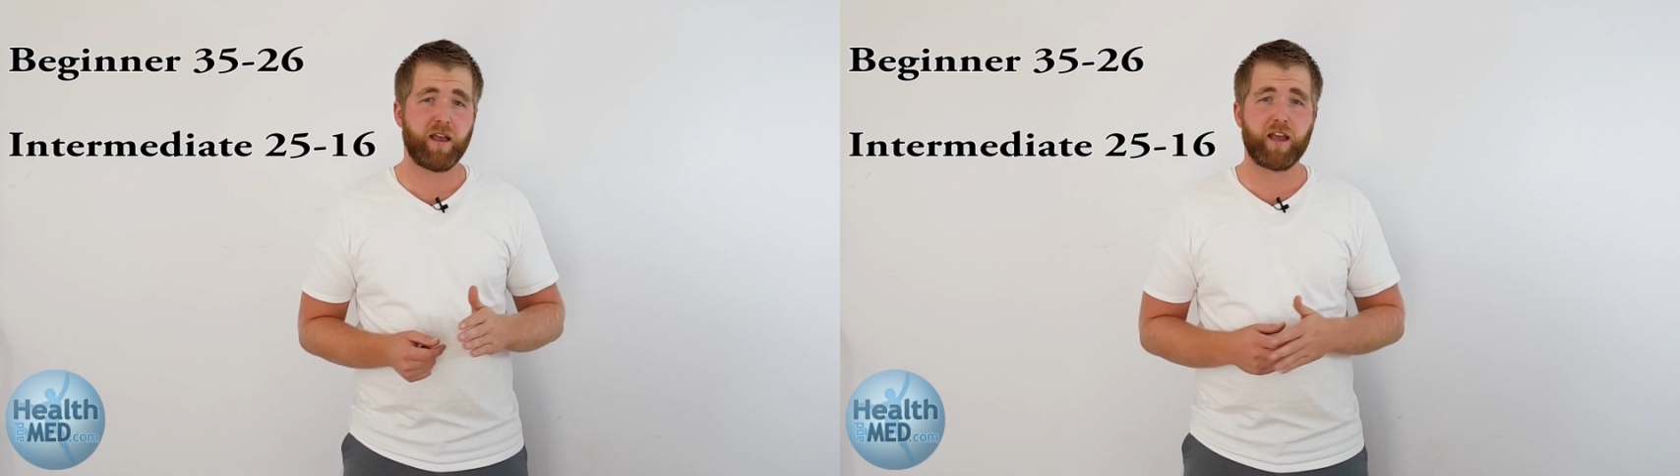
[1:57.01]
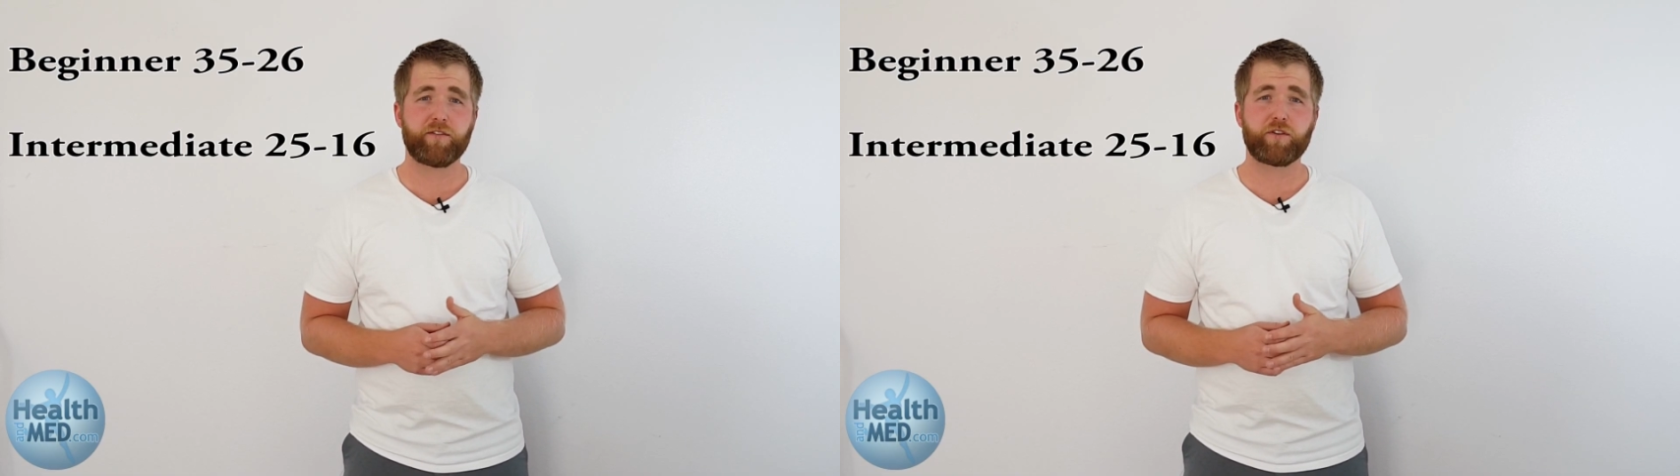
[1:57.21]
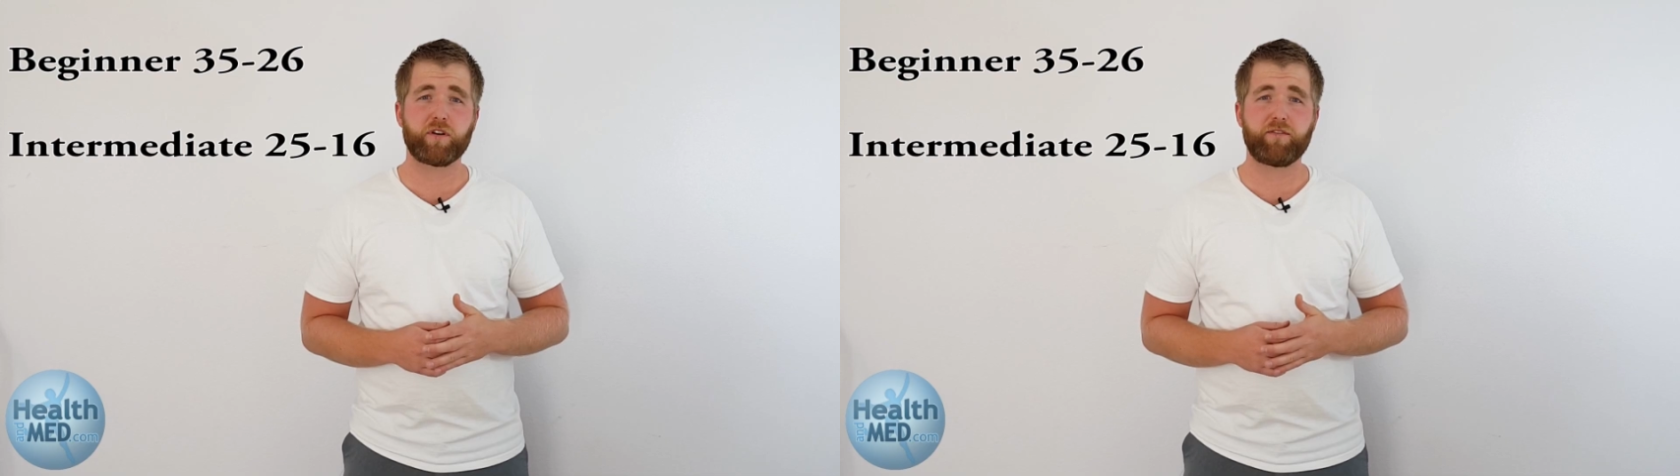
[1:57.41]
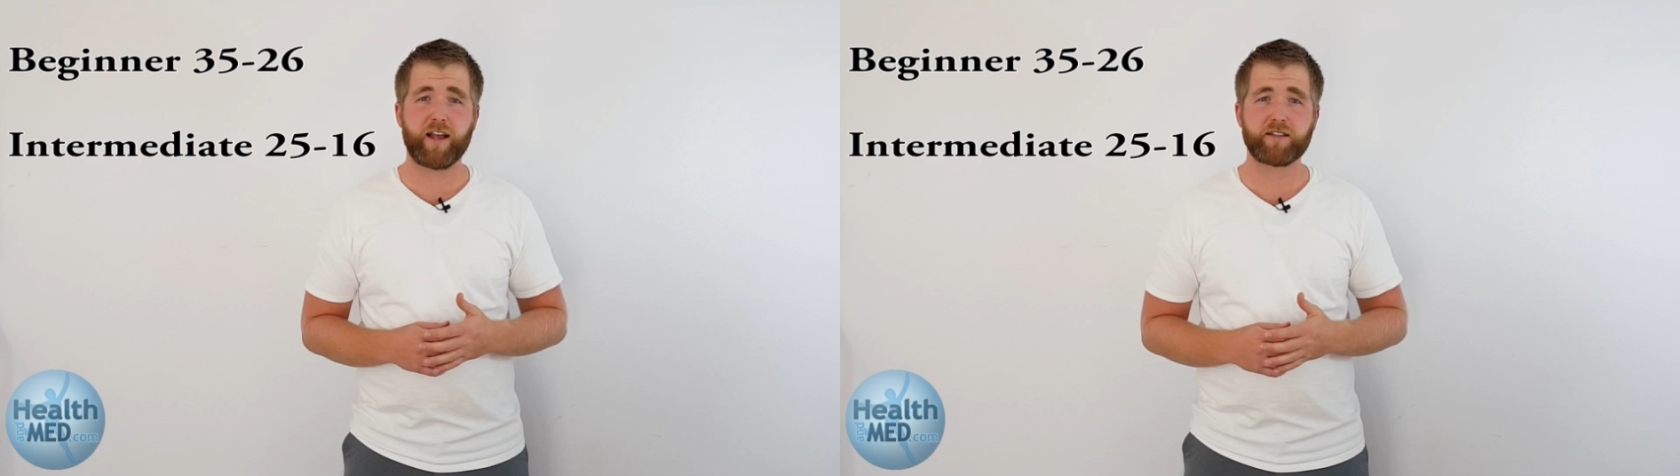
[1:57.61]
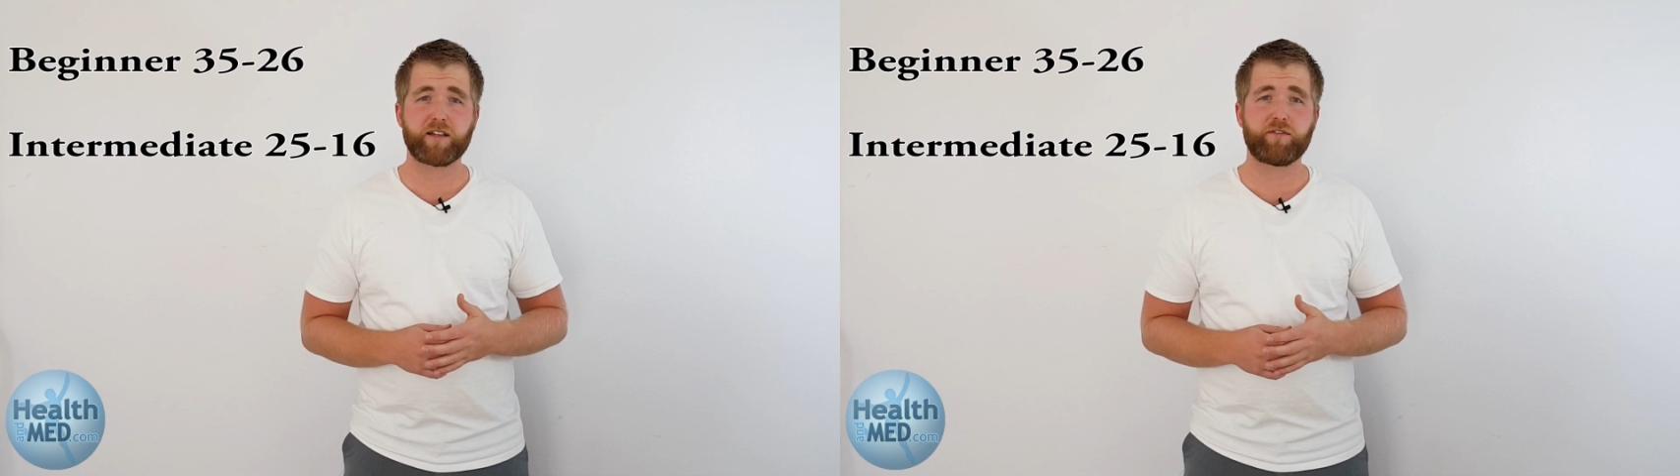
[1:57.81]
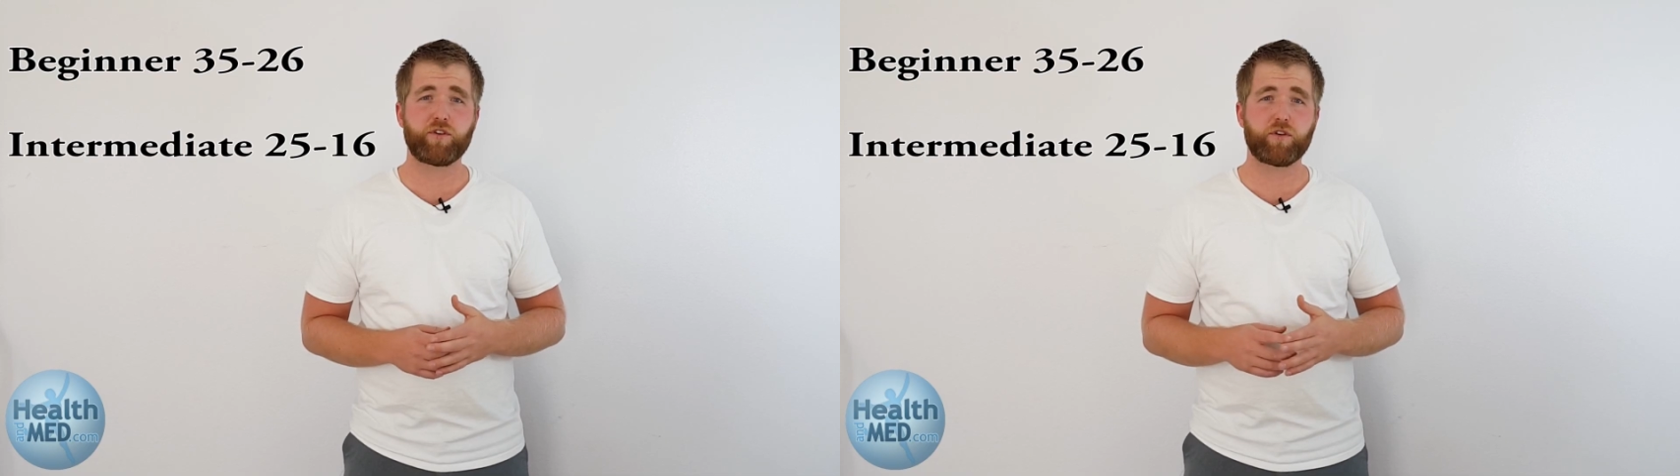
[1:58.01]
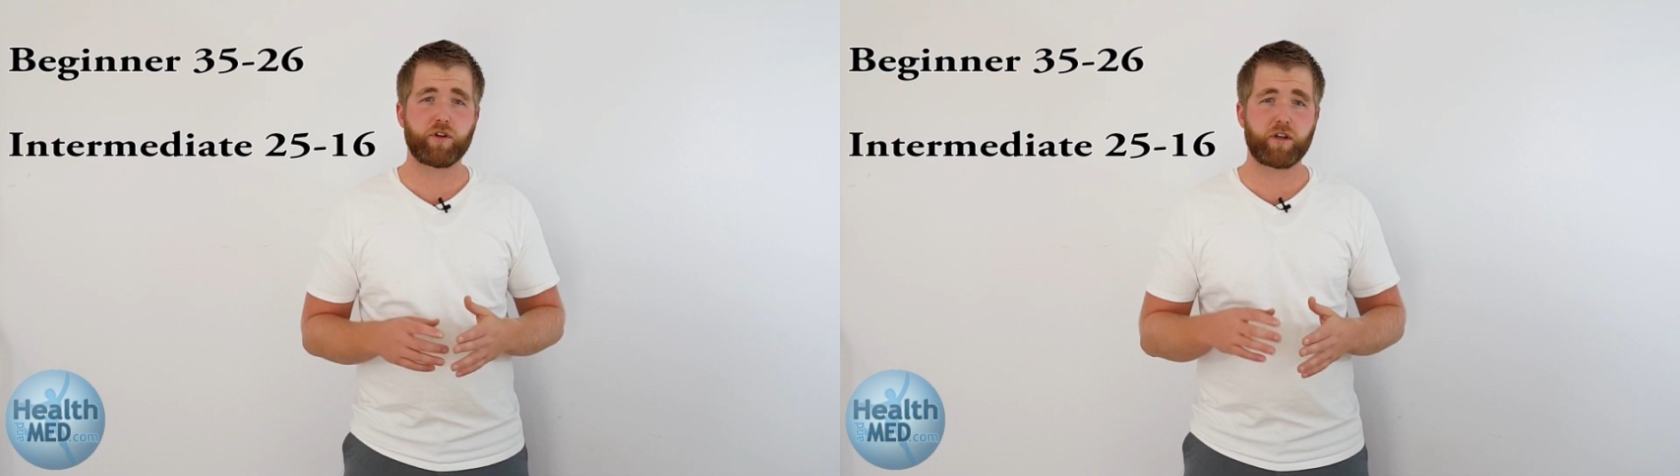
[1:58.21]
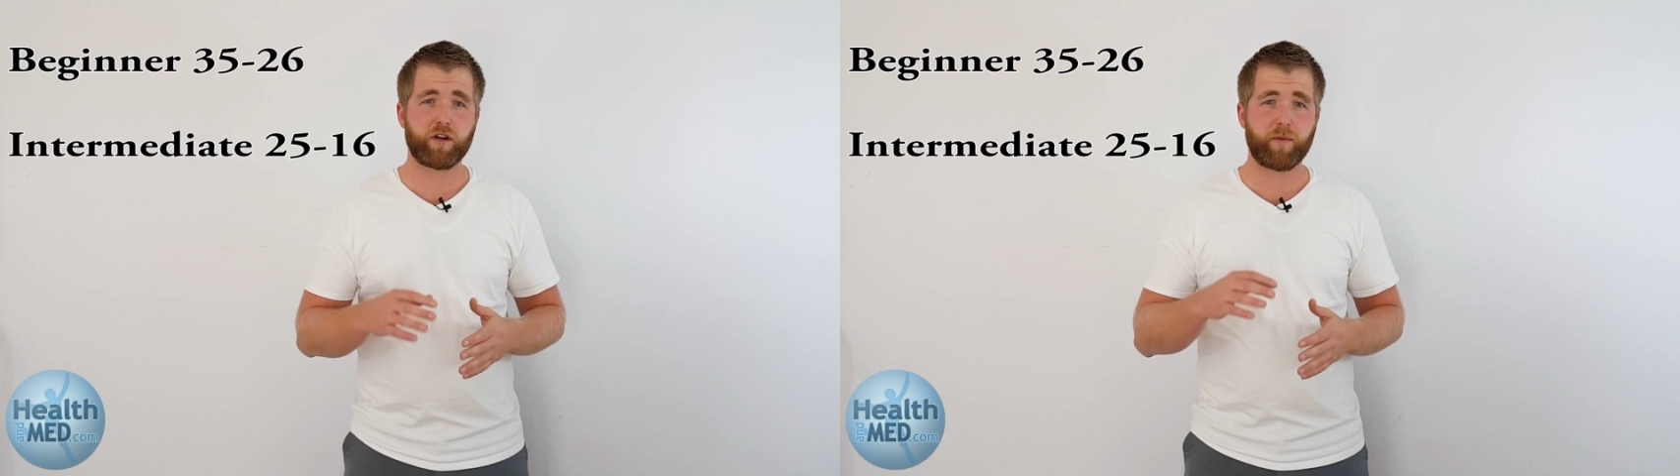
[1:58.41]
And for an advanced level, you're
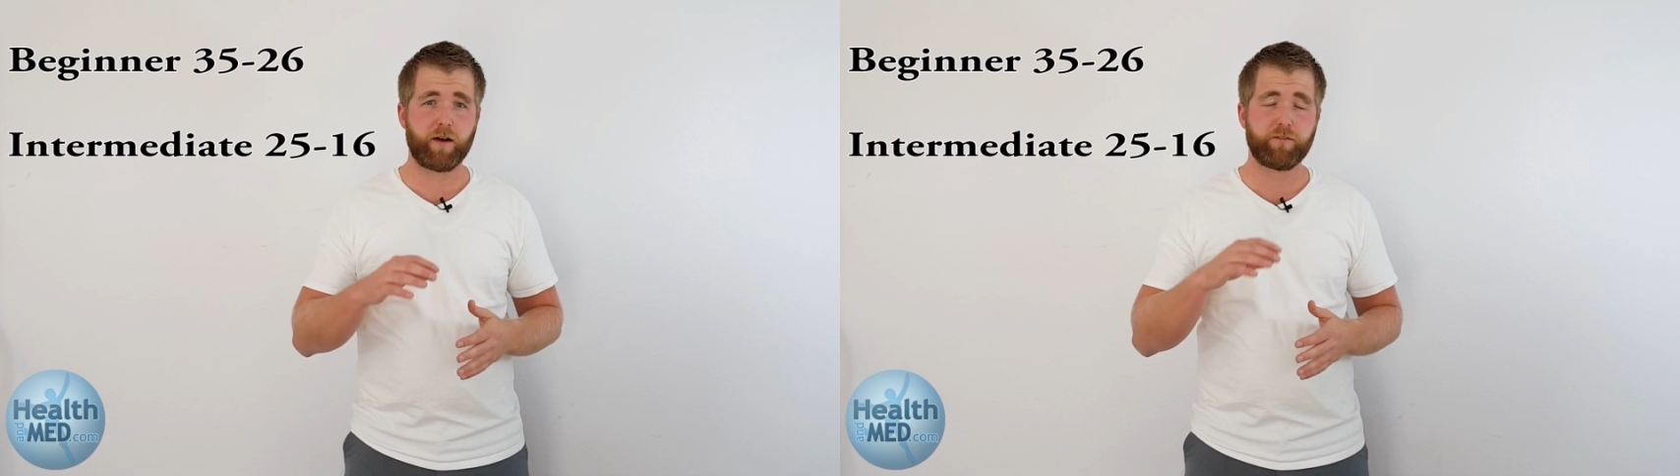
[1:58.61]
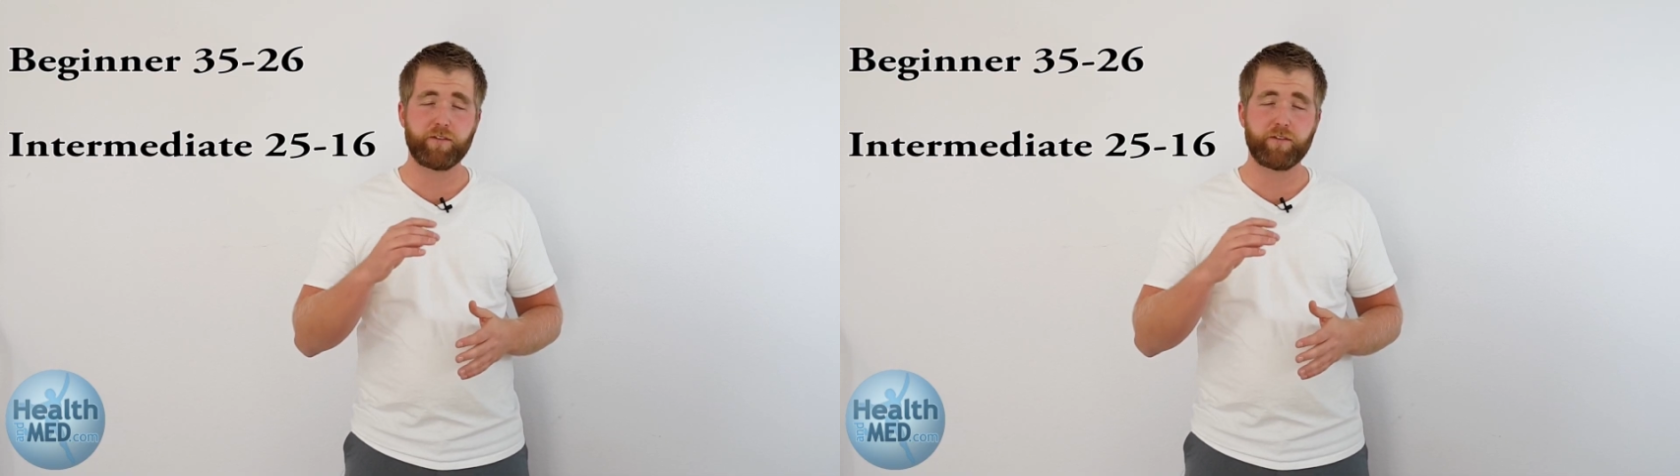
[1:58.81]
looking at about